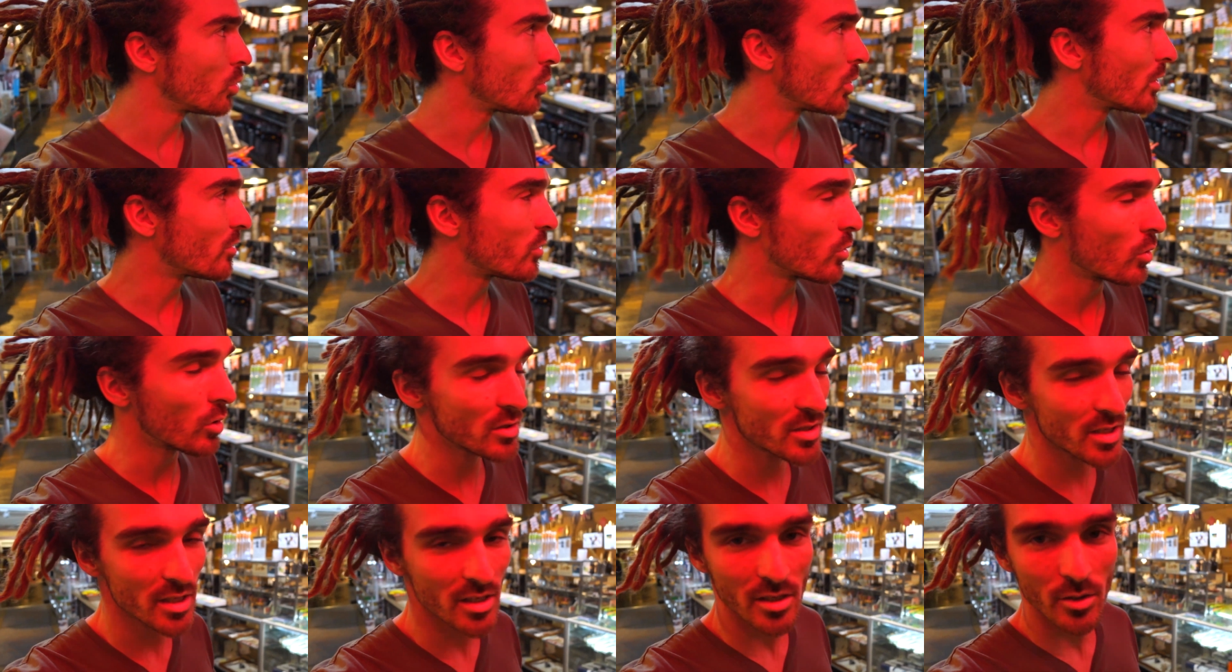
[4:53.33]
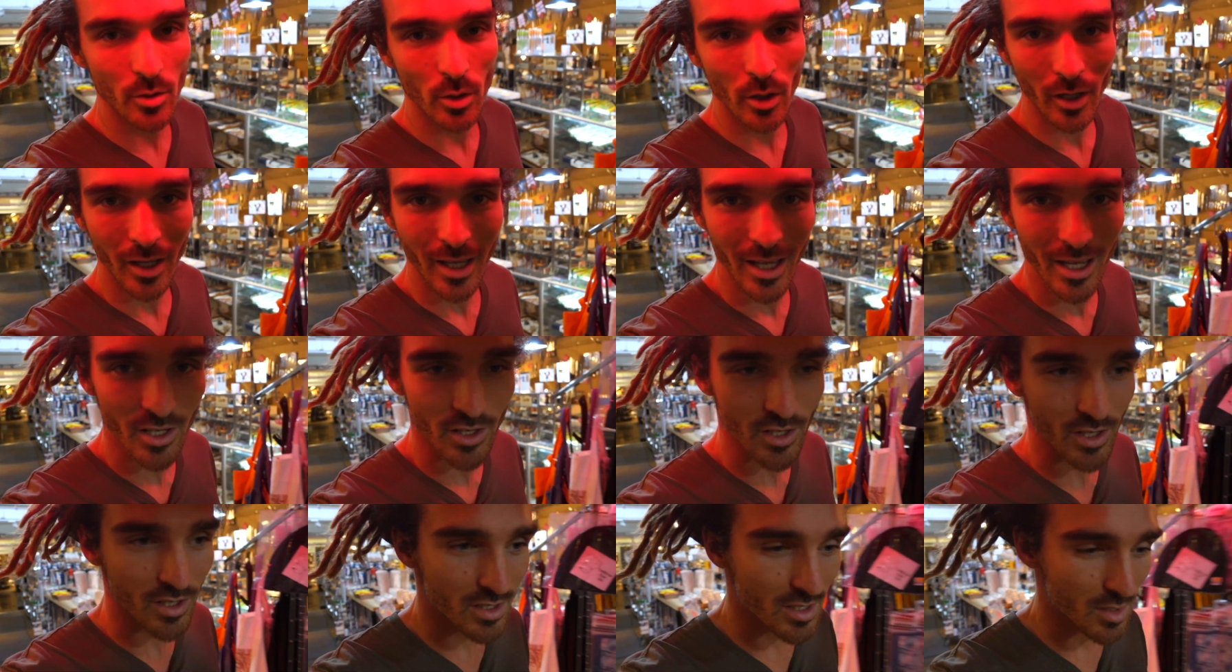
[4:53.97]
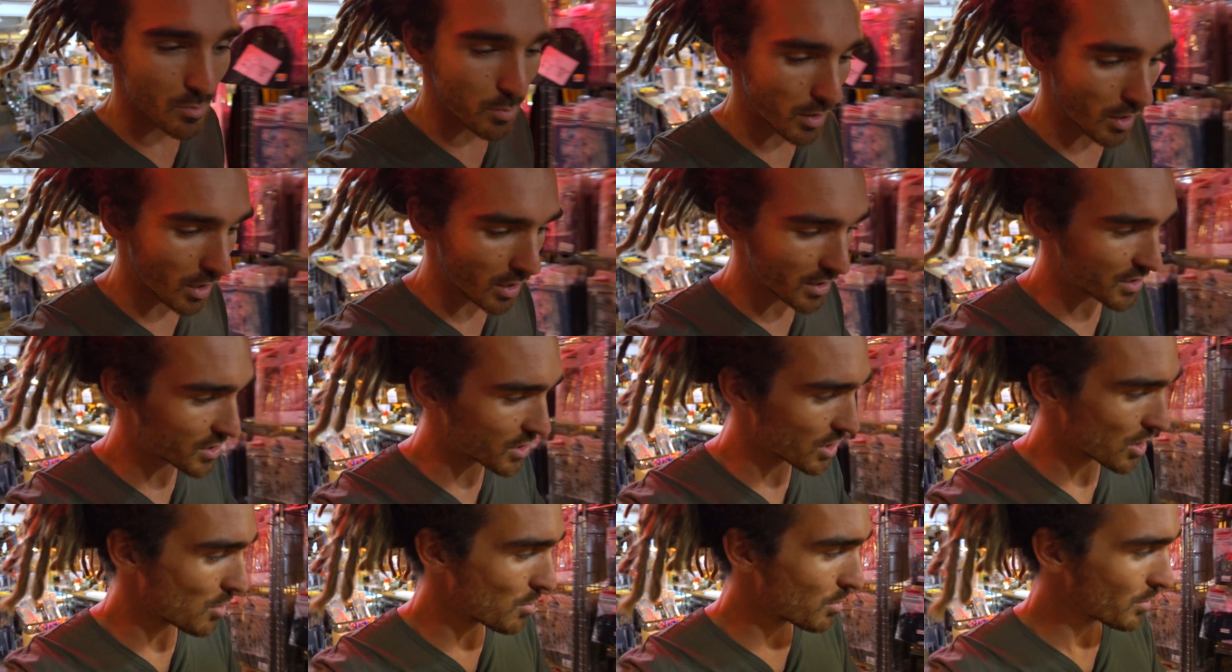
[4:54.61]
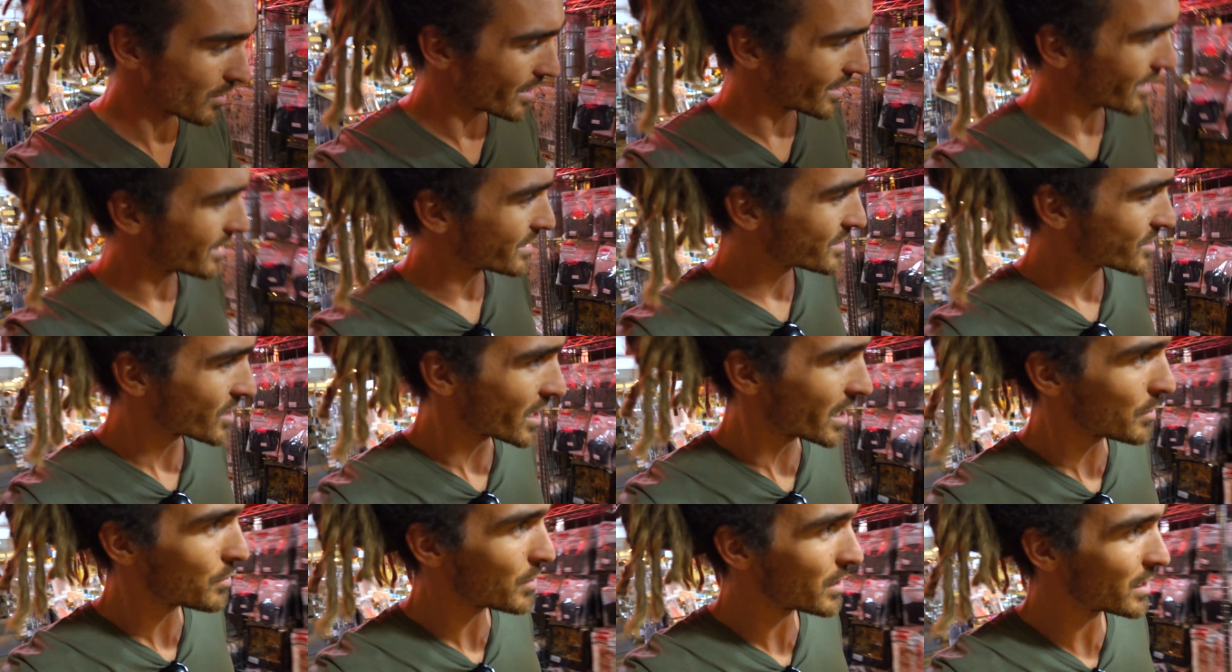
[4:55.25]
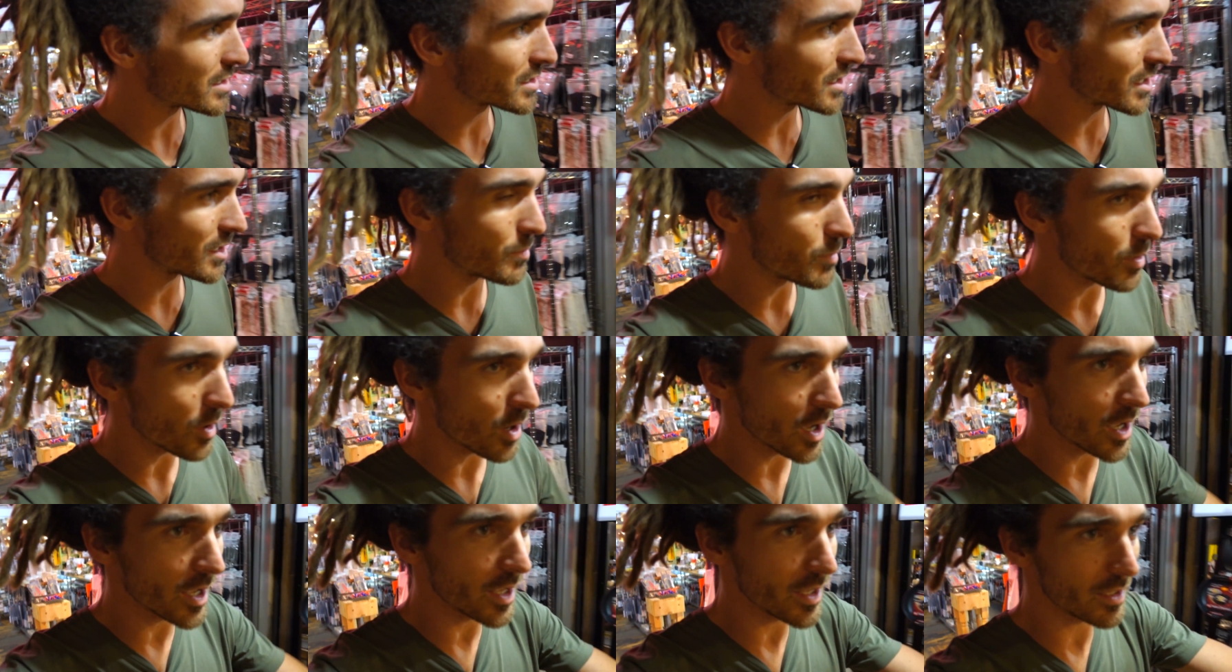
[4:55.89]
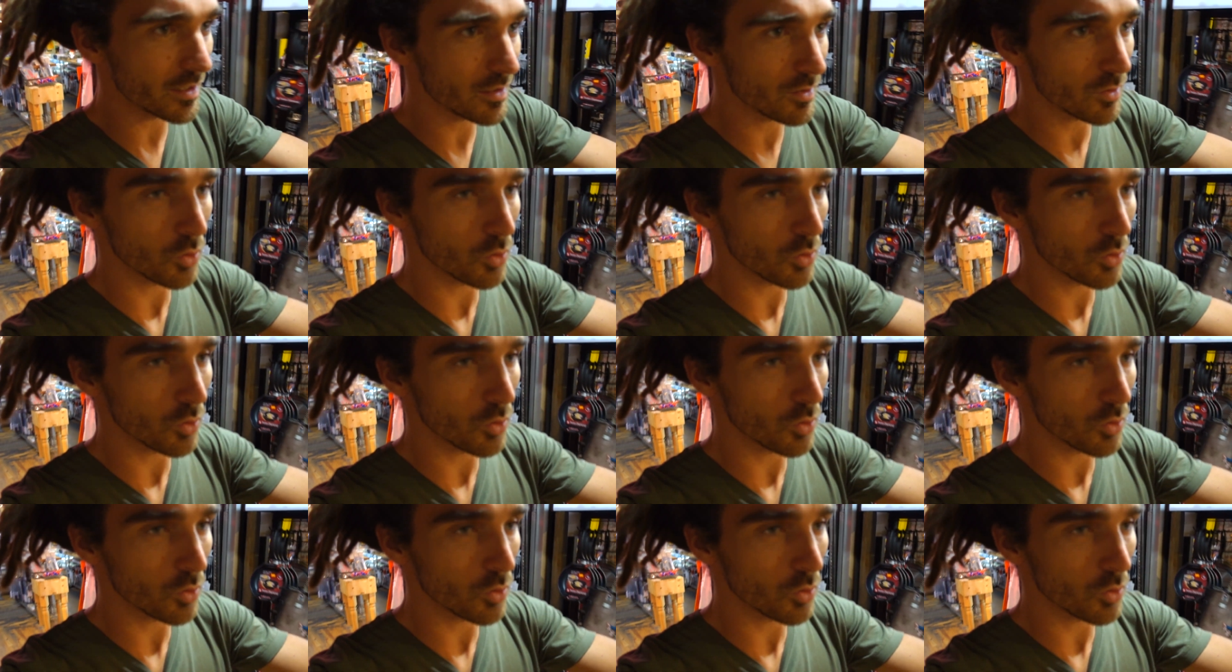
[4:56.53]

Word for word: We've walked into a kitchen supply shop, and JP is going to buy,